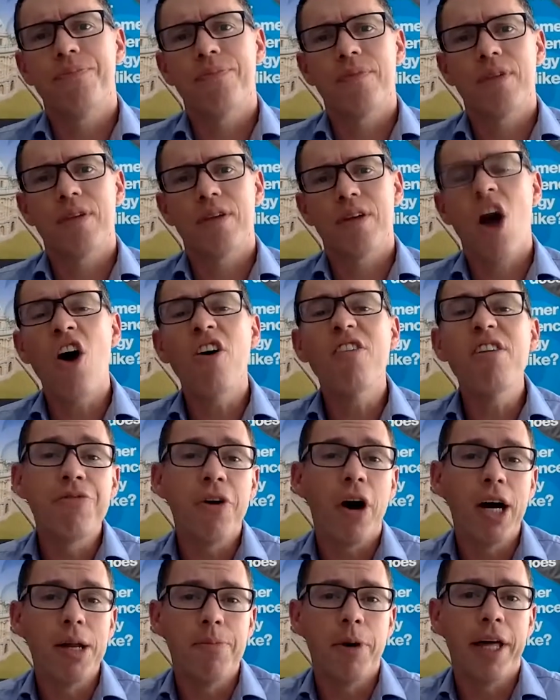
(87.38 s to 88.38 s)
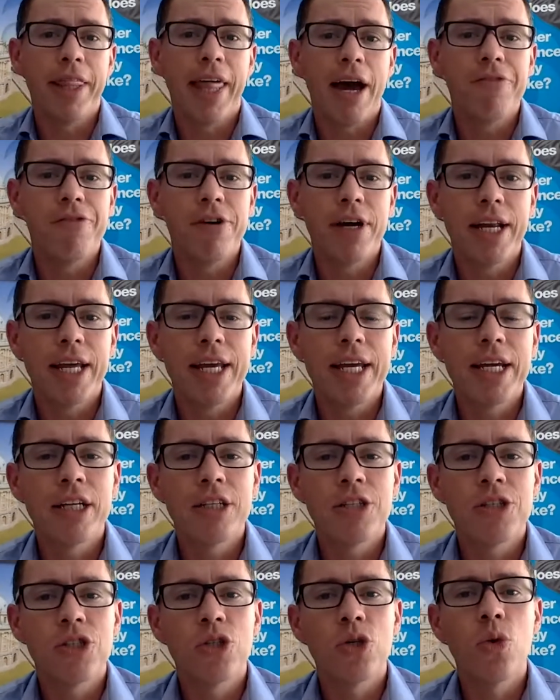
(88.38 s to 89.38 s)
horrified by that, really,
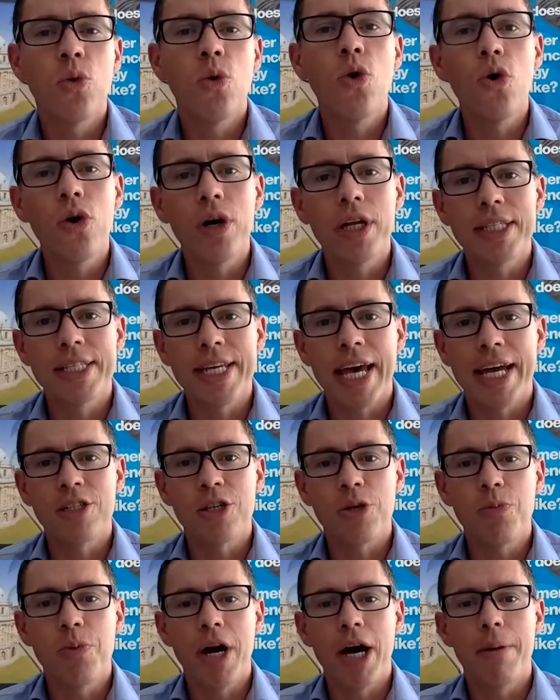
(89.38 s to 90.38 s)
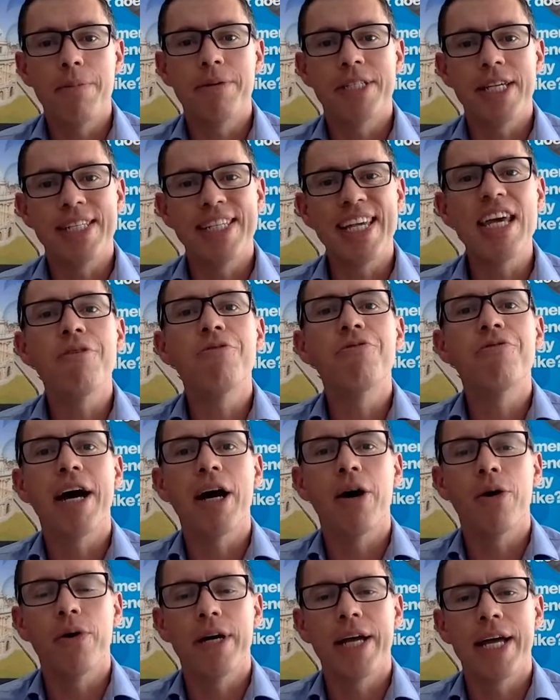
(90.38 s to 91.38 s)
because to all intents and purposes he
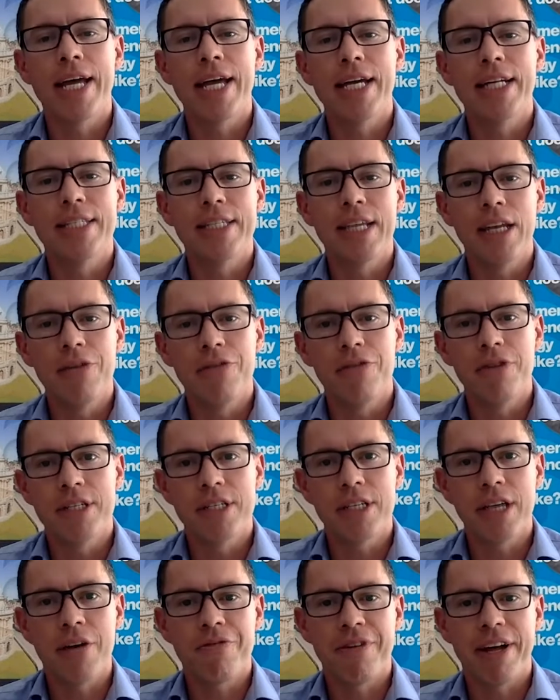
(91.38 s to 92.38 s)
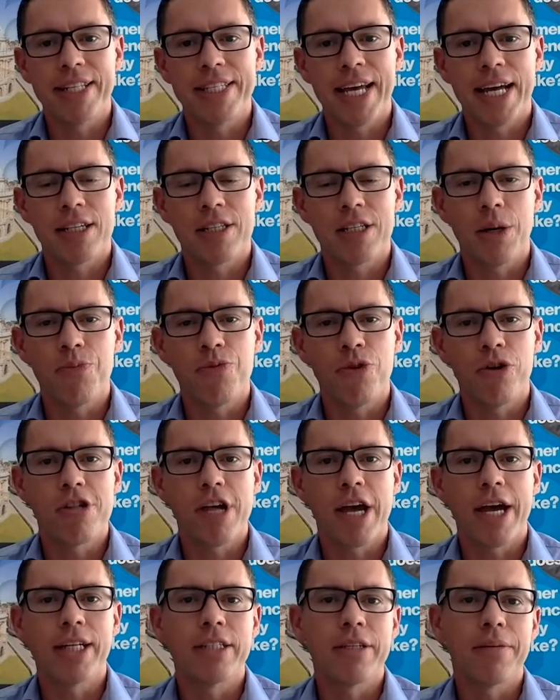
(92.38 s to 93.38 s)
felt he had delivered a fantastic
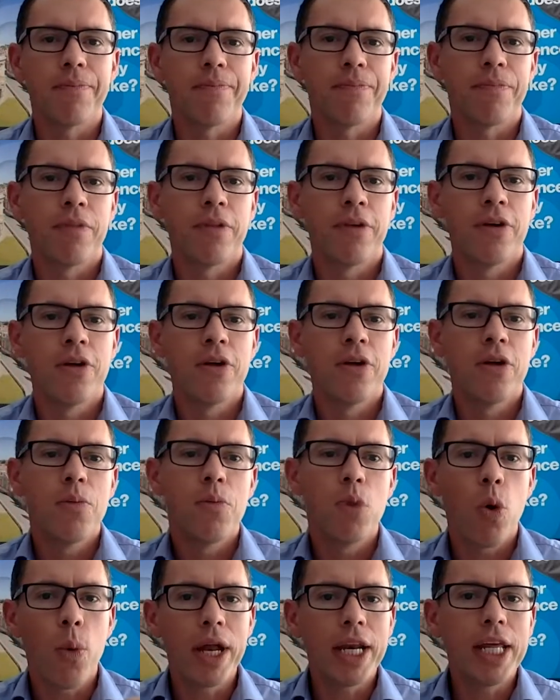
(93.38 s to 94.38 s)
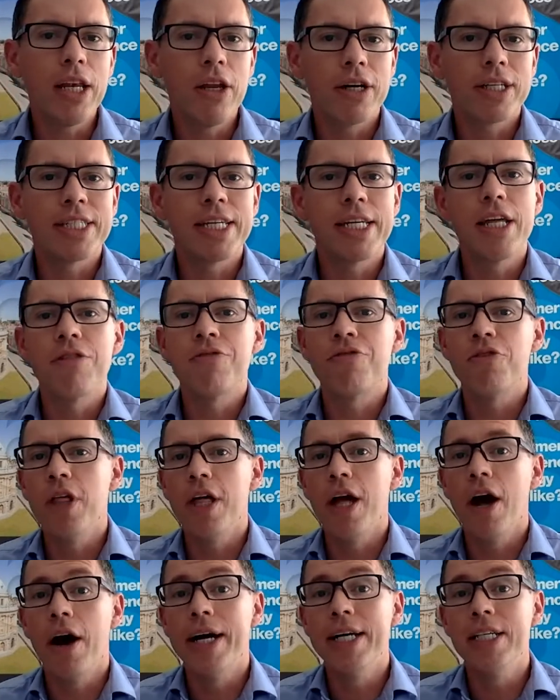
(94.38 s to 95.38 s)
project. But when he looked at it through the
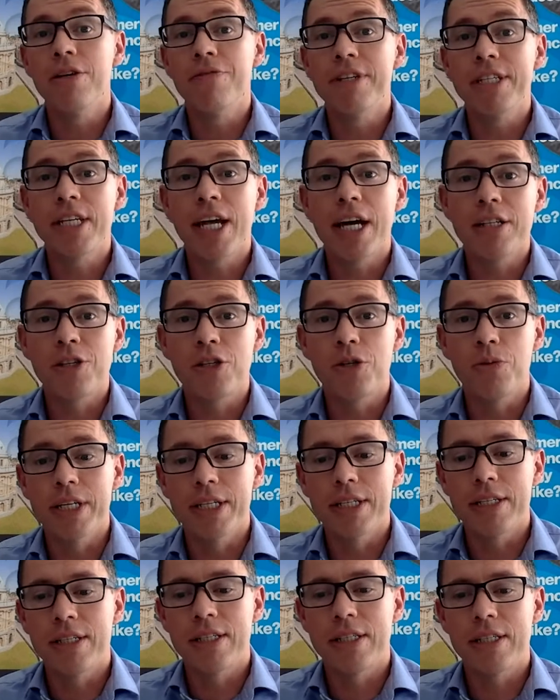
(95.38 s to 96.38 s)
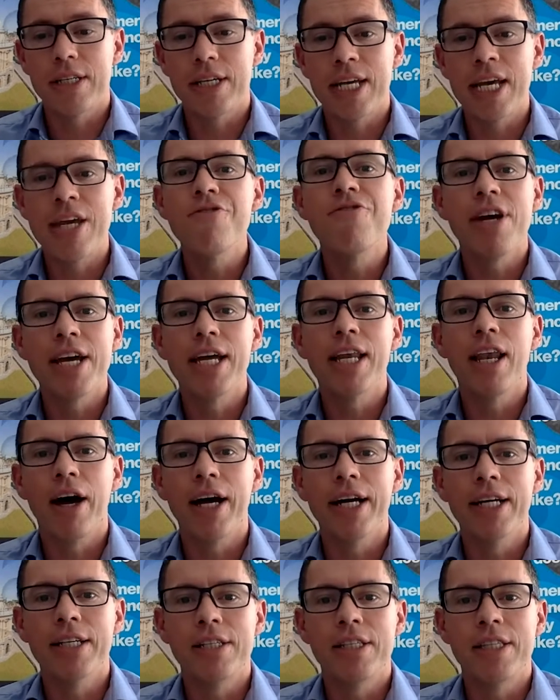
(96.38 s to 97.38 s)
eyes of his customers, he
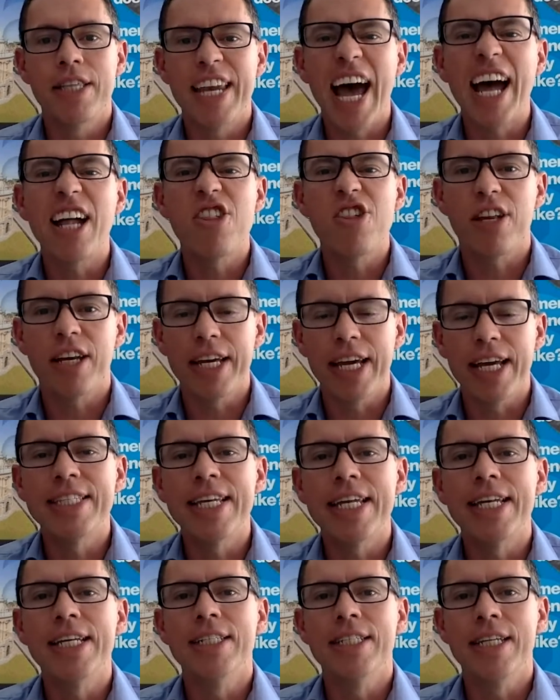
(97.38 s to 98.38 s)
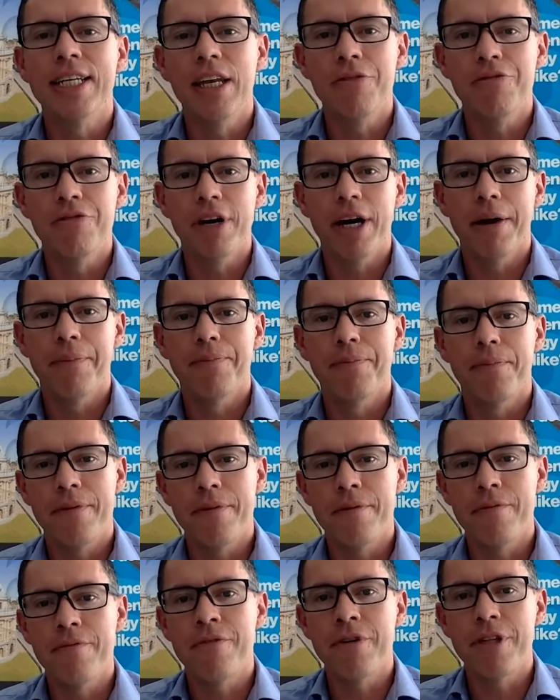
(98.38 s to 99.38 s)
realized that actually it didn't deliver
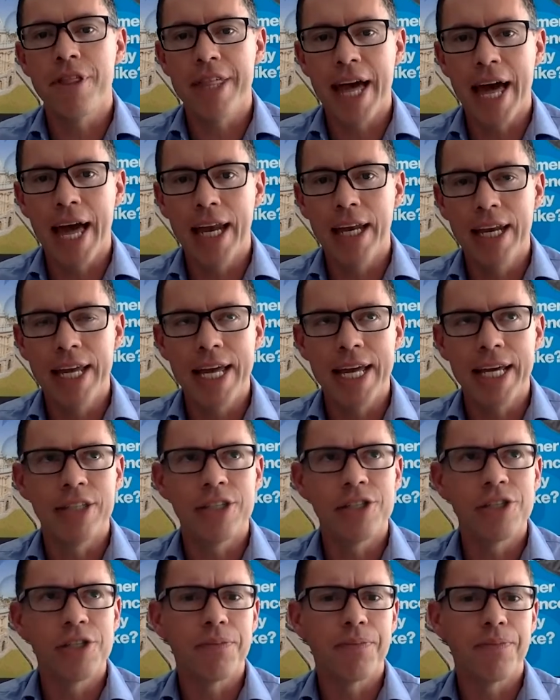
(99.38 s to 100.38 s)
for their needs.